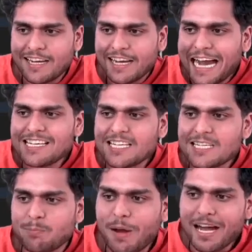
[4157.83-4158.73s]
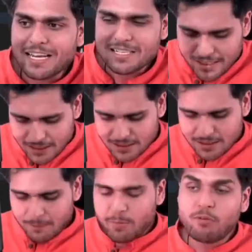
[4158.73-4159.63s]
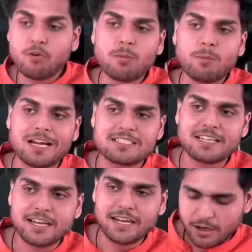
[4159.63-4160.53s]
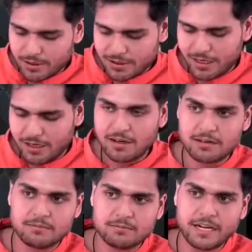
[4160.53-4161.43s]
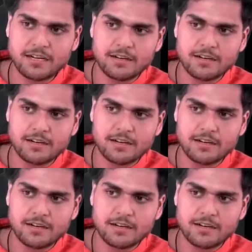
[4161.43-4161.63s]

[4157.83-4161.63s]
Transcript: I just pass this before passing the request handler, right?